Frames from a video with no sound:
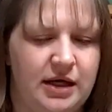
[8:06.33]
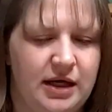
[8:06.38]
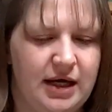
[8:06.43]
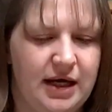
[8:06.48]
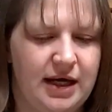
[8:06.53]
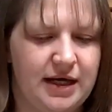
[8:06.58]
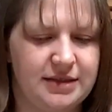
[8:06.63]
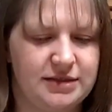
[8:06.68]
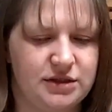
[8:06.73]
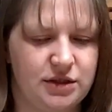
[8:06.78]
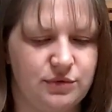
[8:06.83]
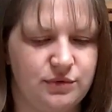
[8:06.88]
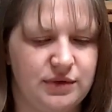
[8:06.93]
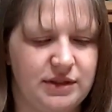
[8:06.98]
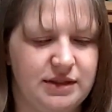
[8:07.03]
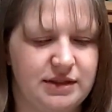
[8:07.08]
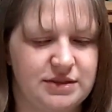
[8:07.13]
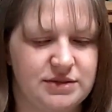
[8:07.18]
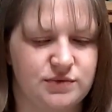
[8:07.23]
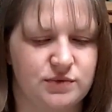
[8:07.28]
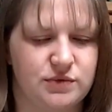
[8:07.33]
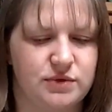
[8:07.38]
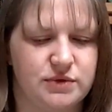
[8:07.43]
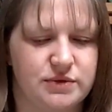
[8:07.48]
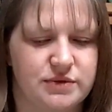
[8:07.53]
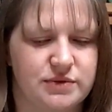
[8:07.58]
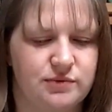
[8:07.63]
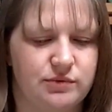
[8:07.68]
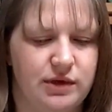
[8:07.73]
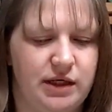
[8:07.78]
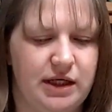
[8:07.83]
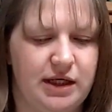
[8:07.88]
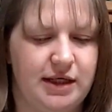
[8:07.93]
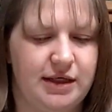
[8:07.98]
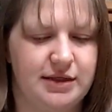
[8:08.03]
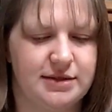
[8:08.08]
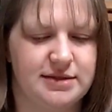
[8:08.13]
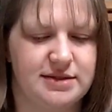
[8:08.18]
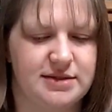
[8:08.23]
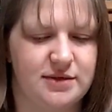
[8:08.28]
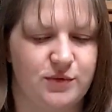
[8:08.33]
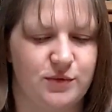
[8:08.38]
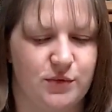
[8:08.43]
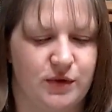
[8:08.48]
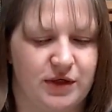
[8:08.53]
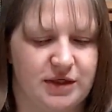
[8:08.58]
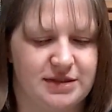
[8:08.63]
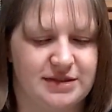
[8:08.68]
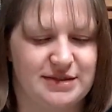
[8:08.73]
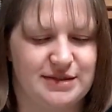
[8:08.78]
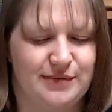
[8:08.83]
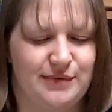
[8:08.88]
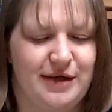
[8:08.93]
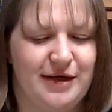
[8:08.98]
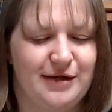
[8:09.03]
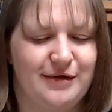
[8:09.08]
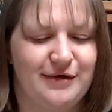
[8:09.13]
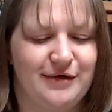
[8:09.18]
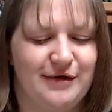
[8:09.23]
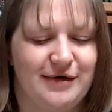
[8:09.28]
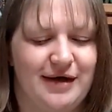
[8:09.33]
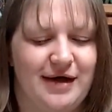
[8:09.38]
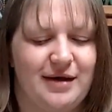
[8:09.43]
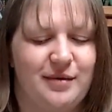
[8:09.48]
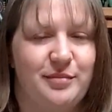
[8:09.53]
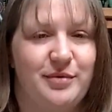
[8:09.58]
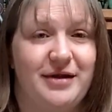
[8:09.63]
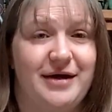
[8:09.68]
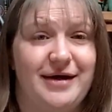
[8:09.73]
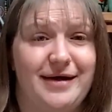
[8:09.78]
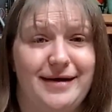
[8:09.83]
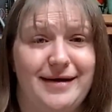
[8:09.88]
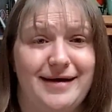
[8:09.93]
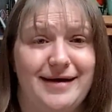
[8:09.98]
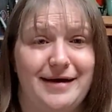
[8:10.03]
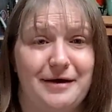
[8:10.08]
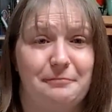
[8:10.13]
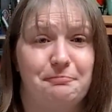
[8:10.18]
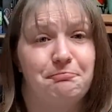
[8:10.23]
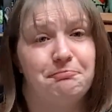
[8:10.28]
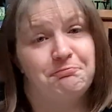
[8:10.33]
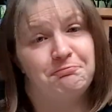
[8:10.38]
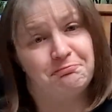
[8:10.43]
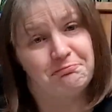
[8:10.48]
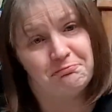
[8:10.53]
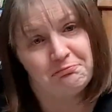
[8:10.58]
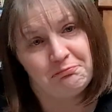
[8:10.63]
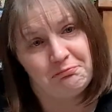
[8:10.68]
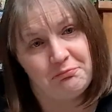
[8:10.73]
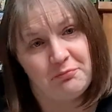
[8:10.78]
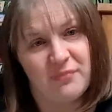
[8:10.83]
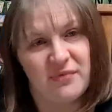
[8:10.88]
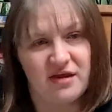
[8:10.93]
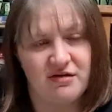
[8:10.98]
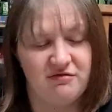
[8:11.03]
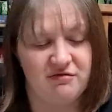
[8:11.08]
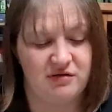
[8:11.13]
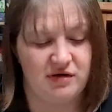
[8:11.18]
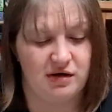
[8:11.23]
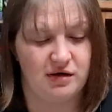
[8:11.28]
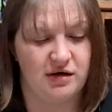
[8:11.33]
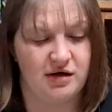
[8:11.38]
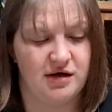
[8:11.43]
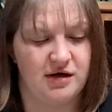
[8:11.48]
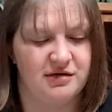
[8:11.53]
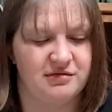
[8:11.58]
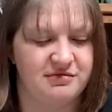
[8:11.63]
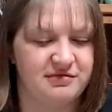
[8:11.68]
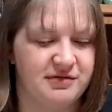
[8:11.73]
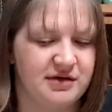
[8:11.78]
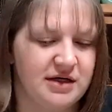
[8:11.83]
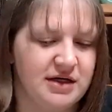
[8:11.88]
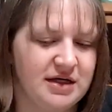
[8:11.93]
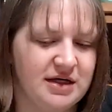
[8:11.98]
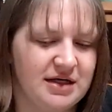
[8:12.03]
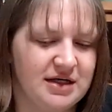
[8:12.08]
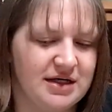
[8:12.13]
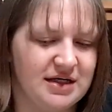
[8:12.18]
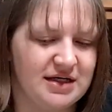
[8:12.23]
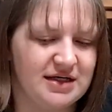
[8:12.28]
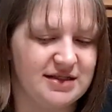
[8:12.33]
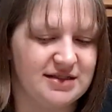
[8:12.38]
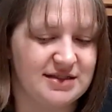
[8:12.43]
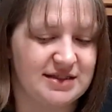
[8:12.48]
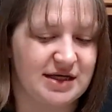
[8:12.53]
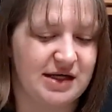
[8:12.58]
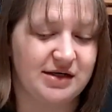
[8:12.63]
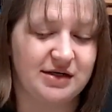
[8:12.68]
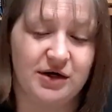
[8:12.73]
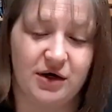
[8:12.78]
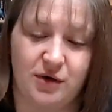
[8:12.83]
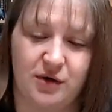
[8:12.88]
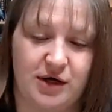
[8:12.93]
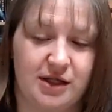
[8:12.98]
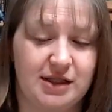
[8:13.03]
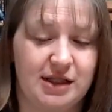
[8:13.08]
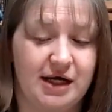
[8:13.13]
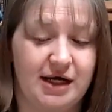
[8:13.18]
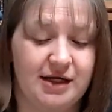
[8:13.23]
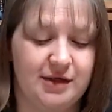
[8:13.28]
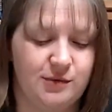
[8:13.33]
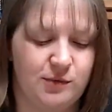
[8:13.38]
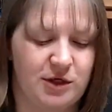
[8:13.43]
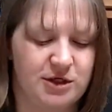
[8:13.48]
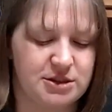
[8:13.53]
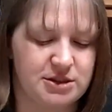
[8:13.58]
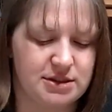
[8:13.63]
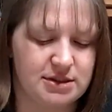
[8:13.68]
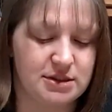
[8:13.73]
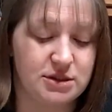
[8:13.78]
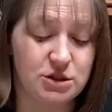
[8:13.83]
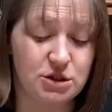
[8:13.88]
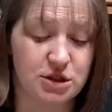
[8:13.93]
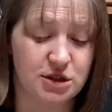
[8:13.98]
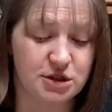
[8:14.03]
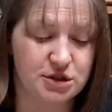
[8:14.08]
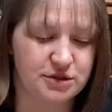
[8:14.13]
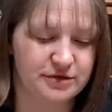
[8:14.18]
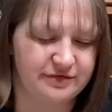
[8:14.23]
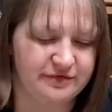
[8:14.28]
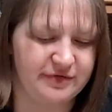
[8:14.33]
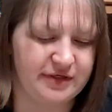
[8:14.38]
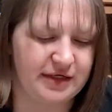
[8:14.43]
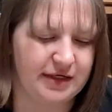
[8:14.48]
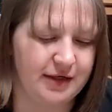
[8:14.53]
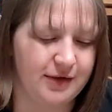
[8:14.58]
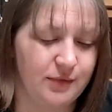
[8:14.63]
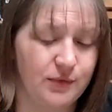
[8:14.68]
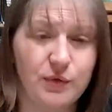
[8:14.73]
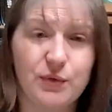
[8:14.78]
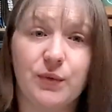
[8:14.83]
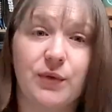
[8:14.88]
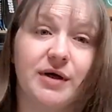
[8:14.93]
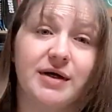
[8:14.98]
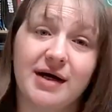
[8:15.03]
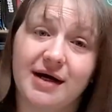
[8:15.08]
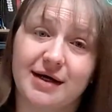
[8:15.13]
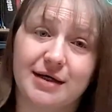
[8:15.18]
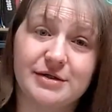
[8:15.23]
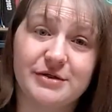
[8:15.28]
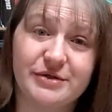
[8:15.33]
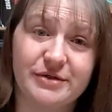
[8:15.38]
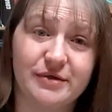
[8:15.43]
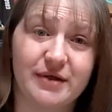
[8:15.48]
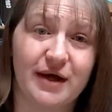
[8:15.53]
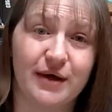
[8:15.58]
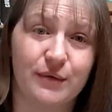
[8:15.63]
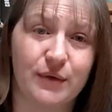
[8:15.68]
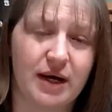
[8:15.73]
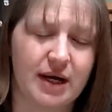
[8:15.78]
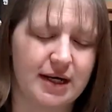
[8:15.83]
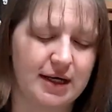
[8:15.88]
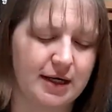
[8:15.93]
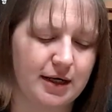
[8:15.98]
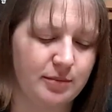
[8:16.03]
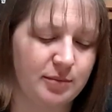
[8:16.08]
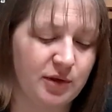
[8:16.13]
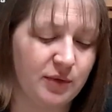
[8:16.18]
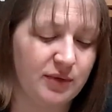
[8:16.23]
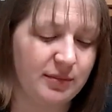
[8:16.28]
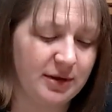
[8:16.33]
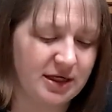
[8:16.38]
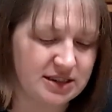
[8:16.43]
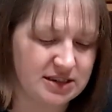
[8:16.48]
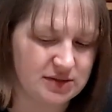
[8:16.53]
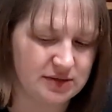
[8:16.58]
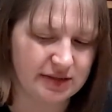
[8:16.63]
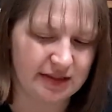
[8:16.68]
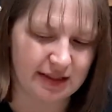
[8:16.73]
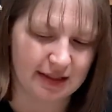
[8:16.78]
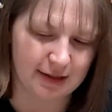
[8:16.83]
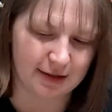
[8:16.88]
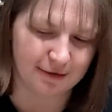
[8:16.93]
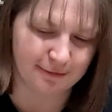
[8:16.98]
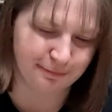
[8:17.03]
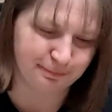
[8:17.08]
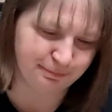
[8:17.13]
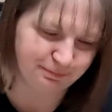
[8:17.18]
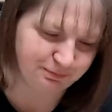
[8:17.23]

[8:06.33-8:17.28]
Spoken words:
Hey, don't read these rules. Reading is the worst way to learn how to play a game. Fair enough. Instead, go online and watch this instructional video. Well, we're not going to do that right now, but we might do it later.